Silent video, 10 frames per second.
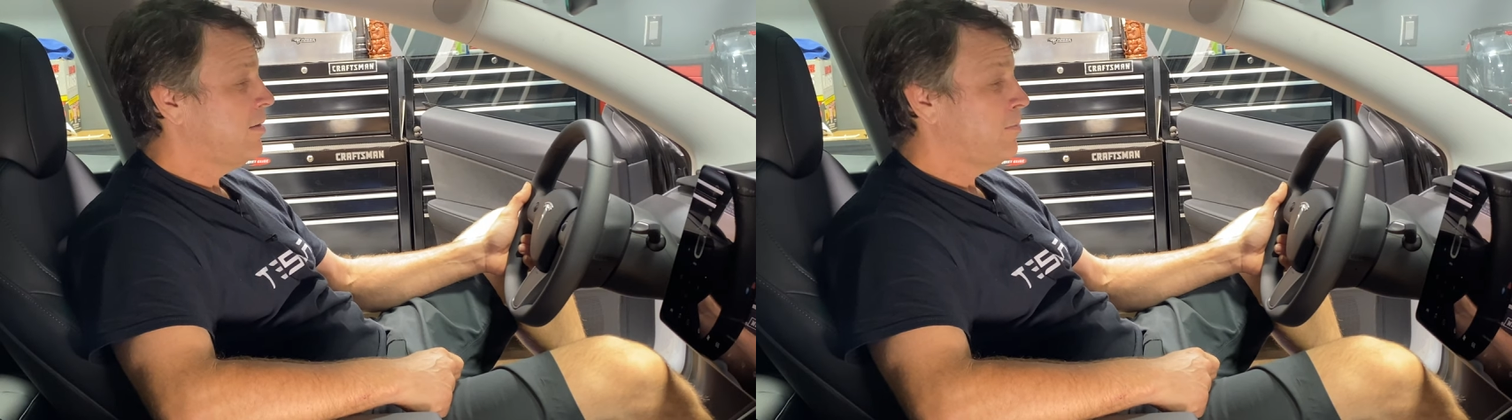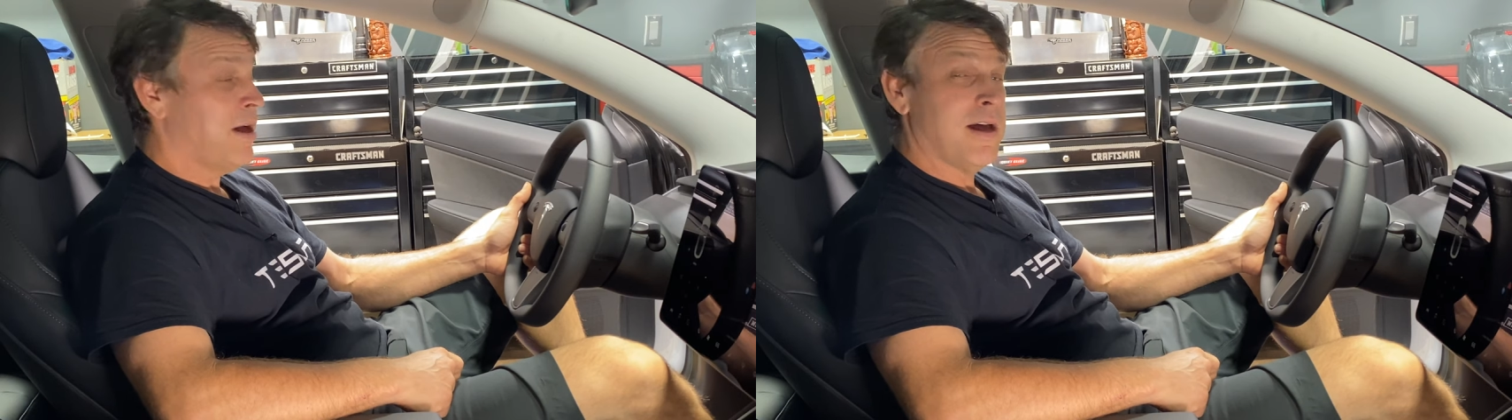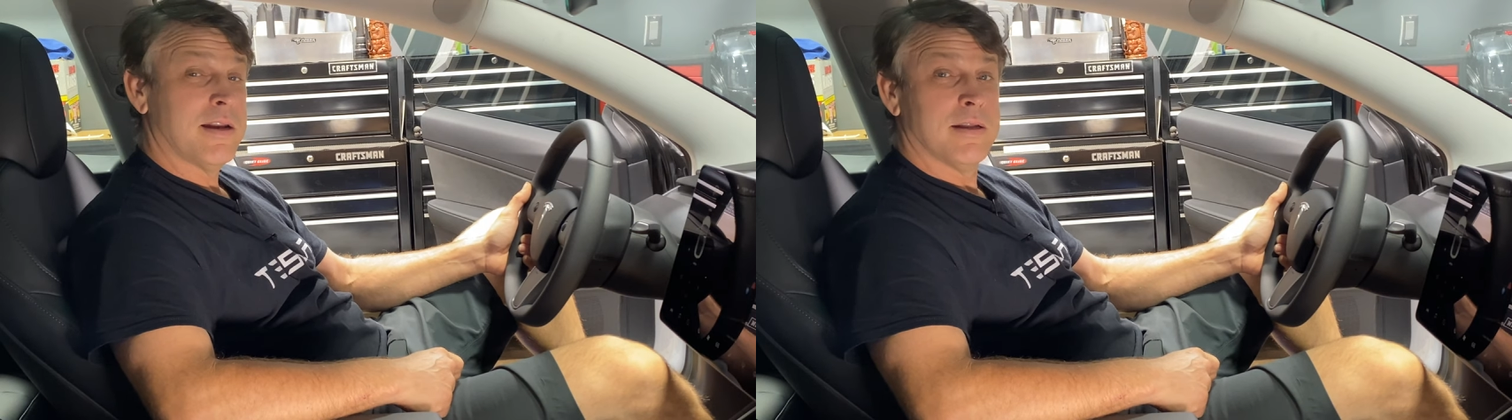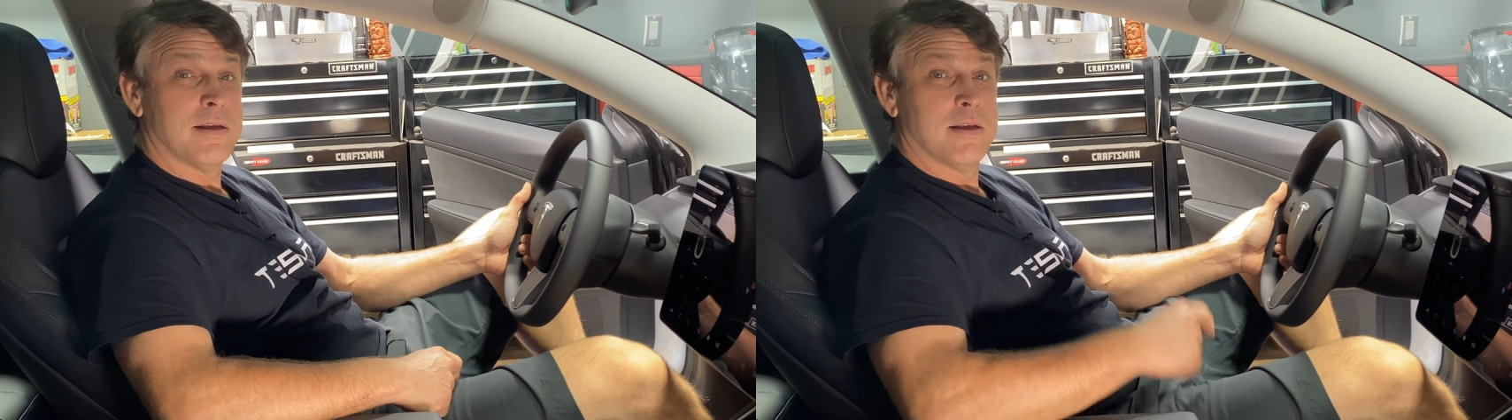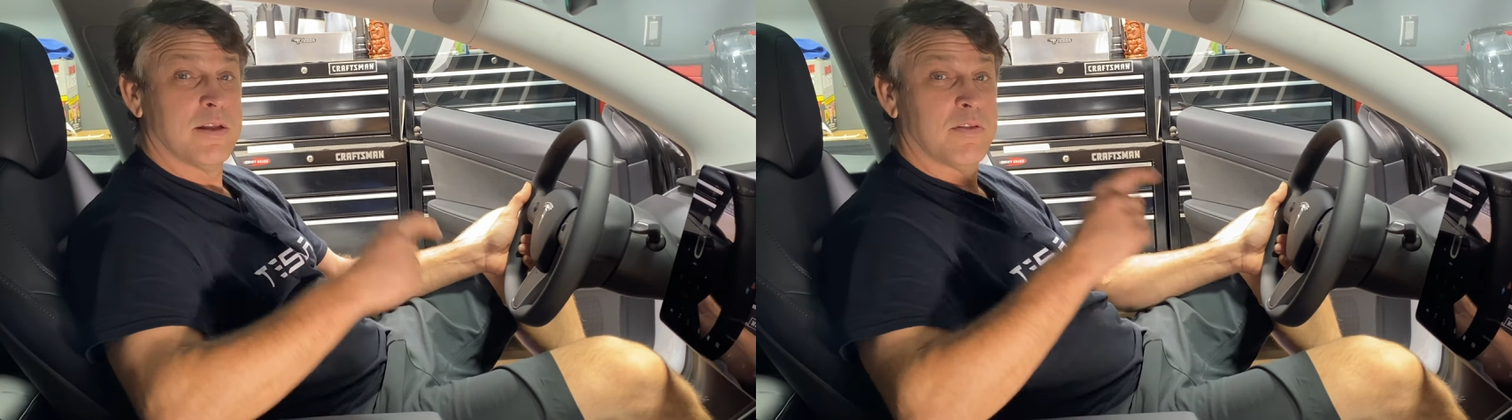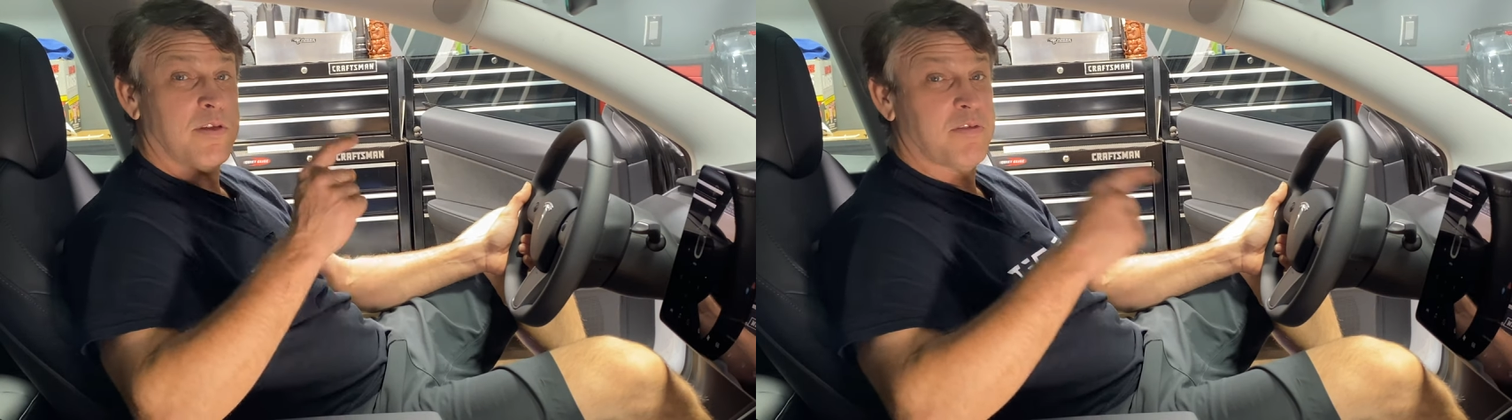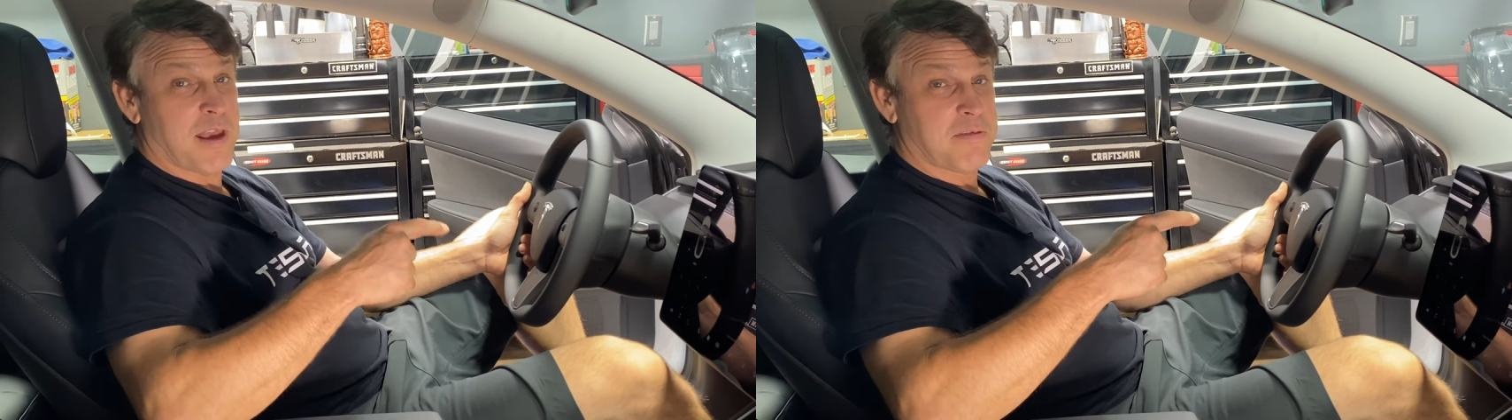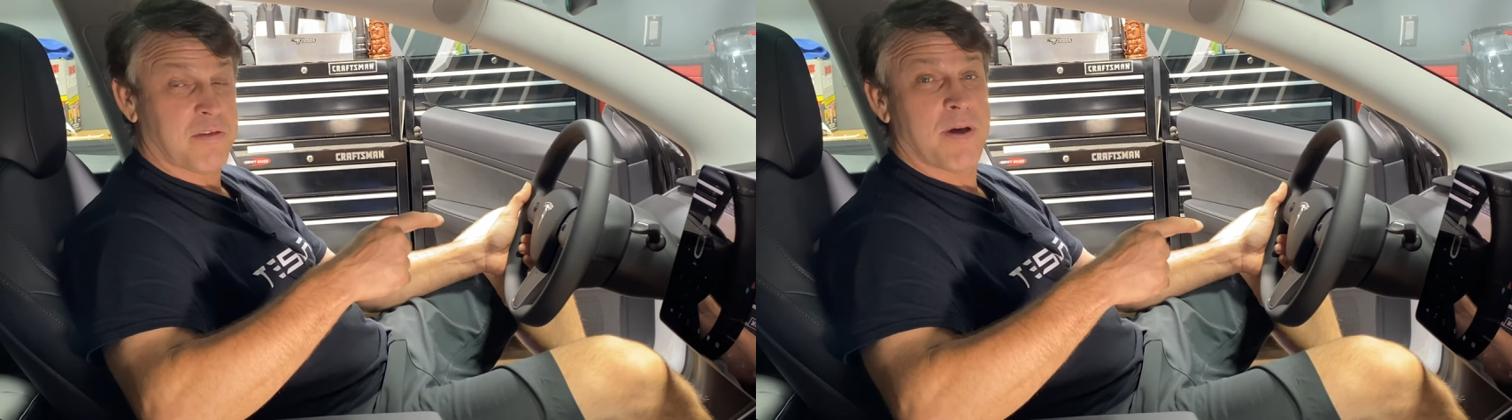But this
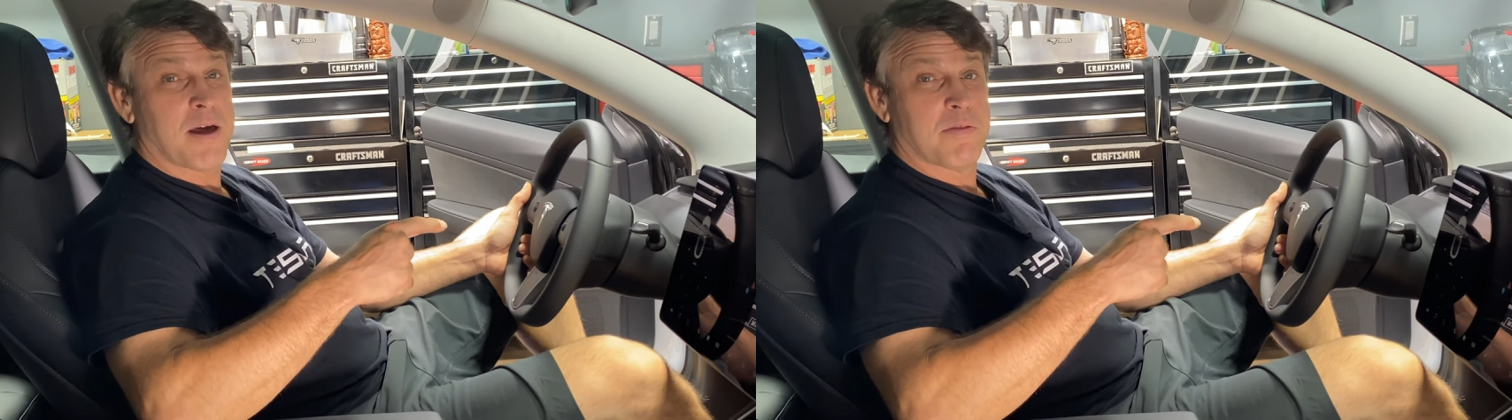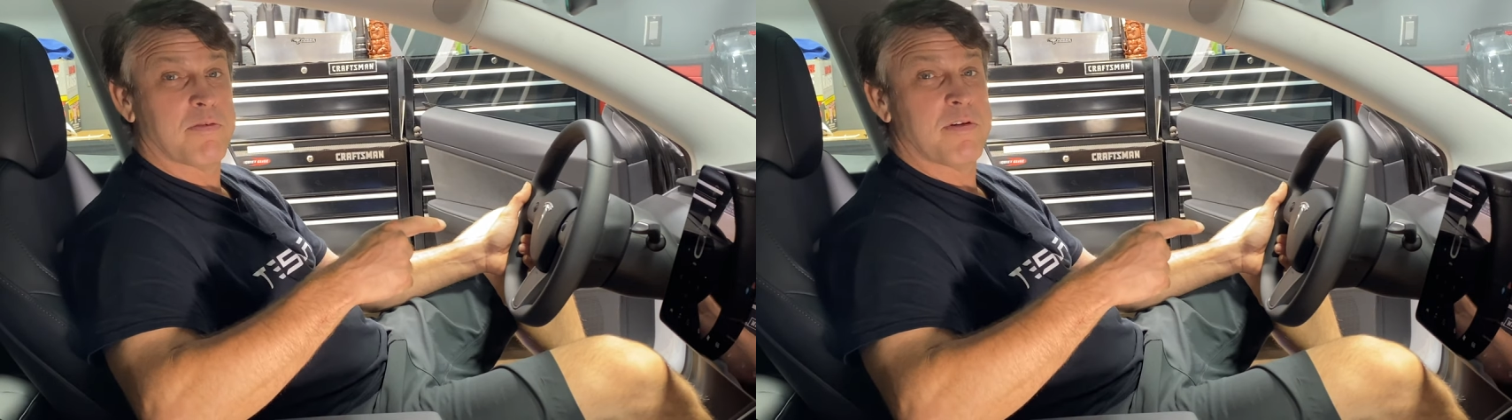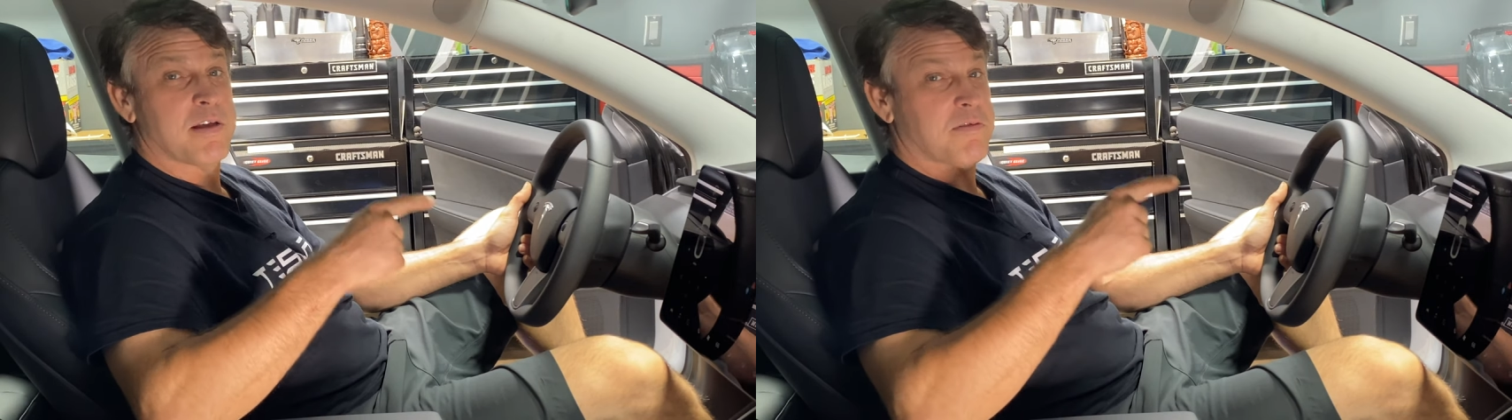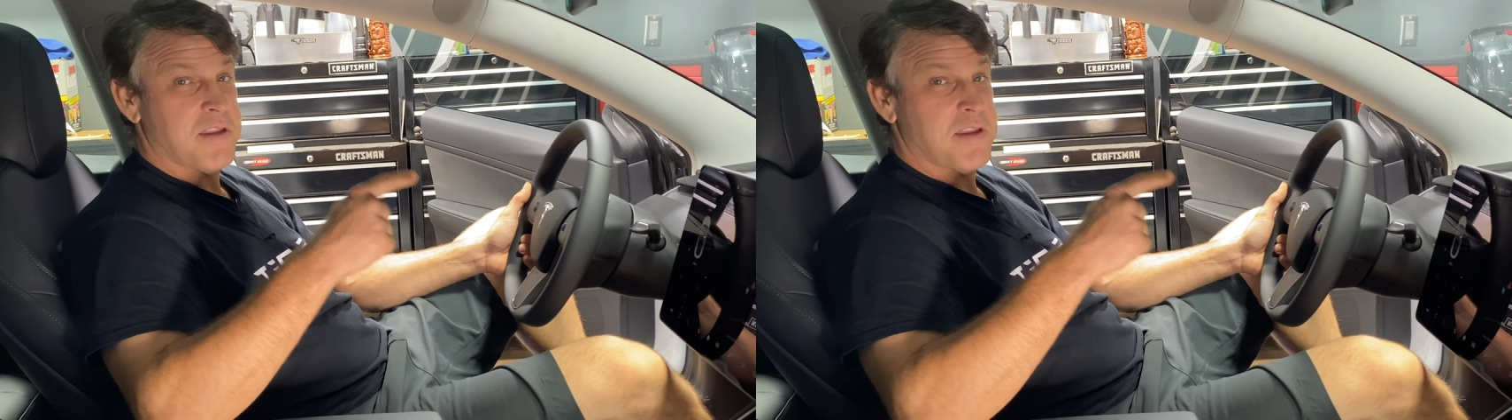Tesla Model 3 is